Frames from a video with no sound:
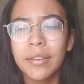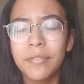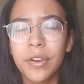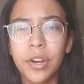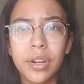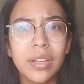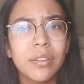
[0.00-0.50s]

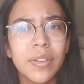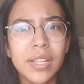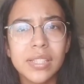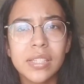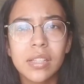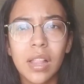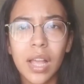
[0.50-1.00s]
very
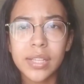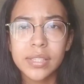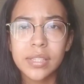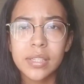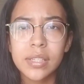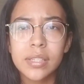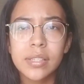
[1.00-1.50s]
advanced
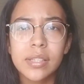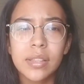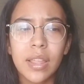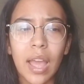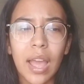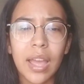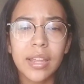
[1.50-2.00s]
classes
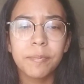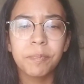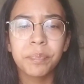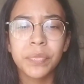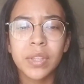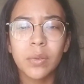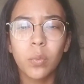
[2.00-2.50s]
that
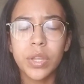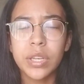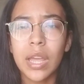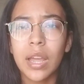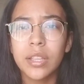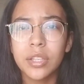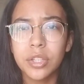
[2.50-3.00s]
when
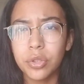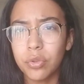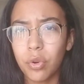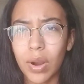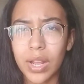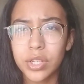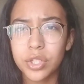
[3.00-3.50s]
you
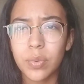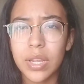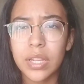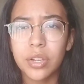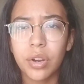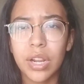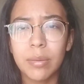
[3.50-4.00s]

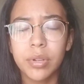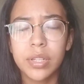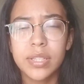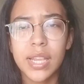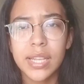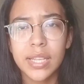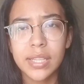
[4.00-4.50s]
graduate, you're able
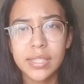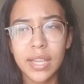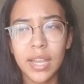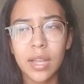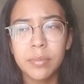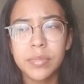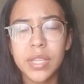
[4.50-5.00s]
to take
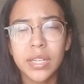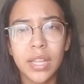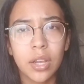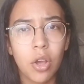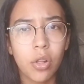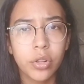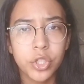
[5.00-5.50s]
exams and
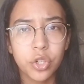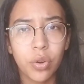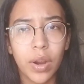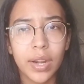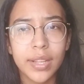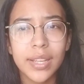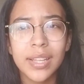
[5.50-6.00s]
get college
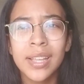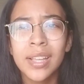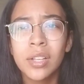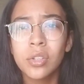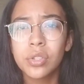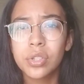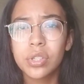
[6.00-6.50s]
credit.
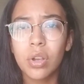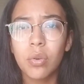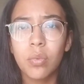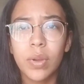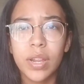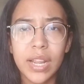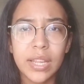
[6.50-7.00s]
So
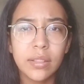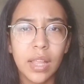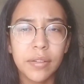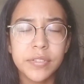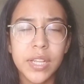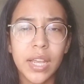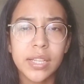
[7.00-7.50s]
when I
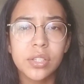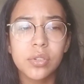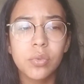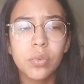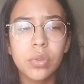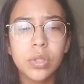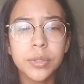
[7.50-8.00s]
left high
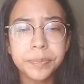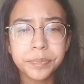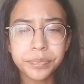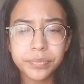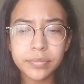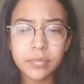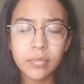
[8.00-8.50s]
school,
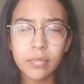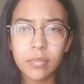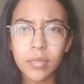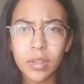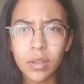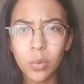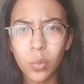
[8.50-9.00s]

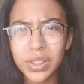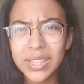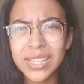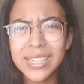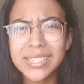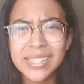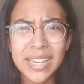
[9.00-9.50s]
with
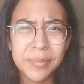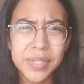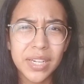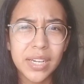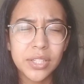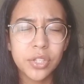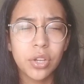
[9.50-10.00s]
the exams
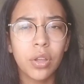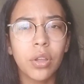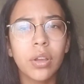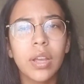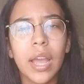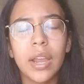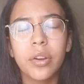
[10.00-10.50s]
that I
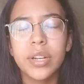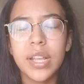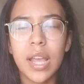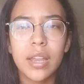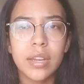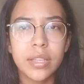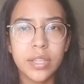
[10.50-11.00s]
took, I already
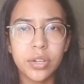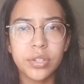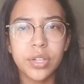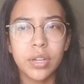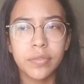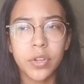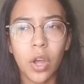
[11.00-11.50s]
had a year
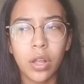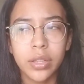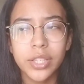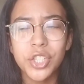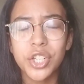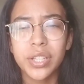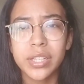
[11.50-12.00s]
done of
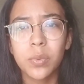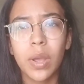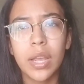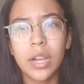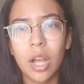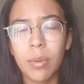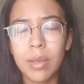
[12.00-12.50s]
college, and that's
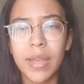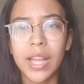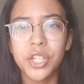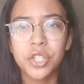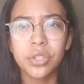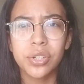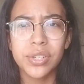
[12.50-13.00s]
why I got my
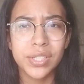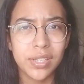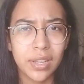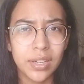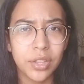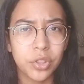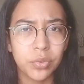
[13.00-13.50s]
bachelor's
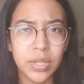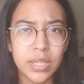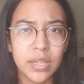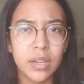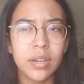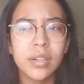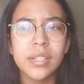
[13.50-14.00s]
done in 3
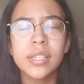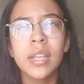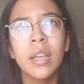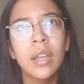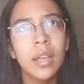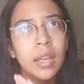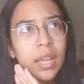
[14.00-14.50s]
years.
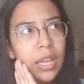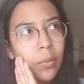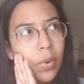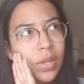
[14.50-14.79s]
It